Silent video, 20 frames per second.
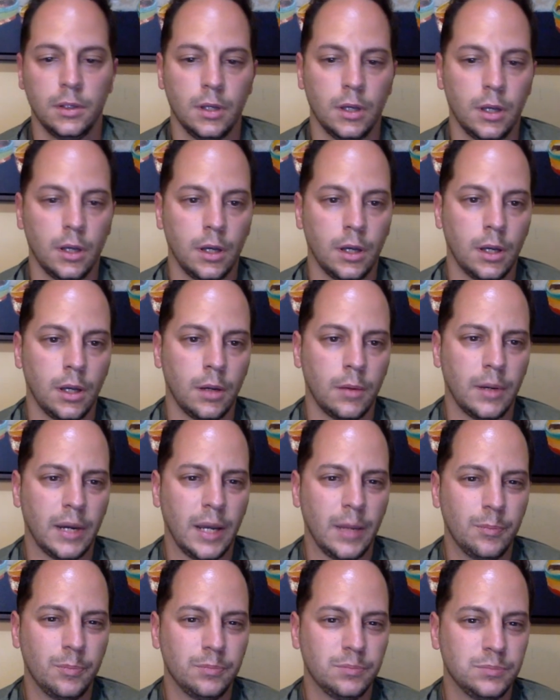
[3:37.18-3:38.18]

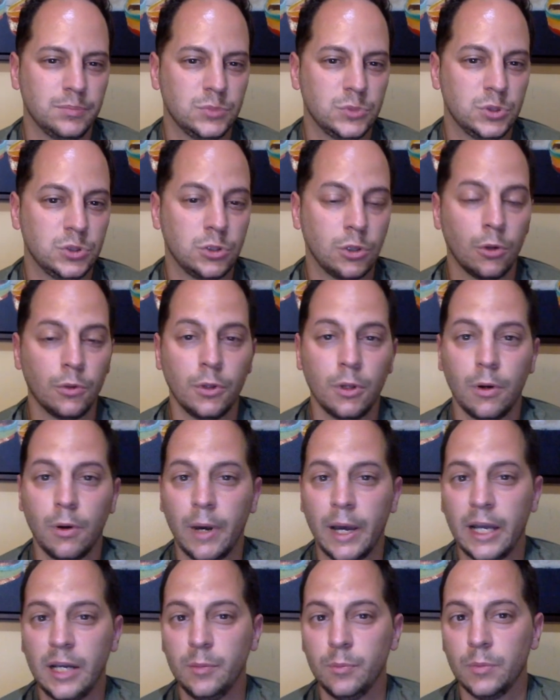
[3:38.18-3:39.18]
I don't know
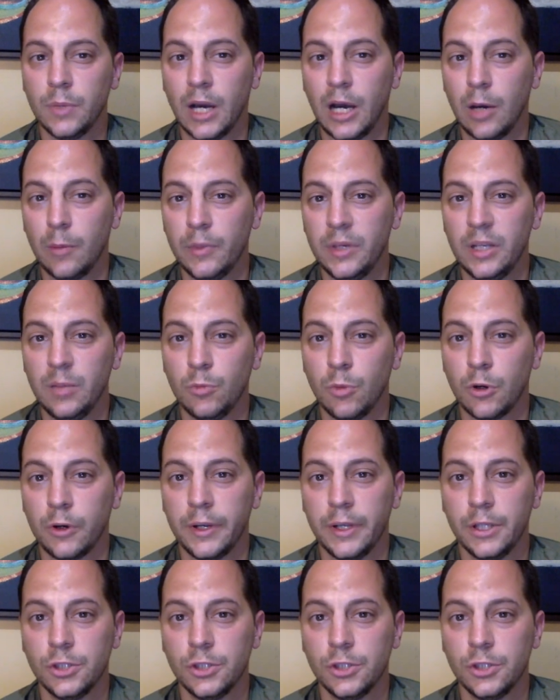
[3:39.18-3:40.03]
how many more